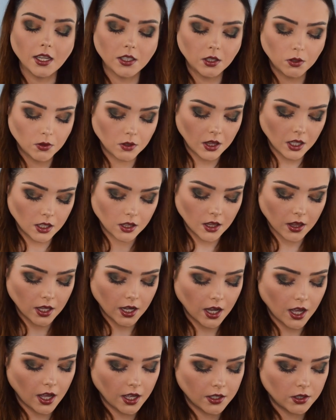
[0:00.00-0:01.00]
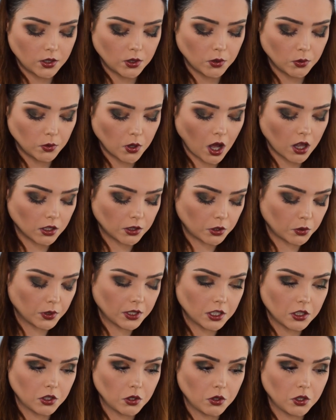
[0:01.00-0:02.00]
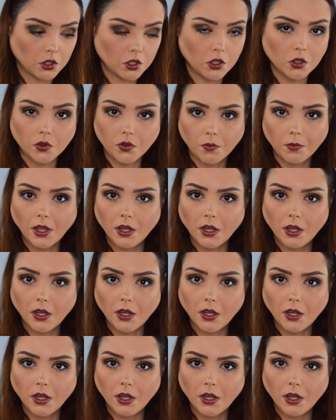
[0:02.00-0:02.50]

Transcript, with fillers: I do think that they had two color choices you can choose from.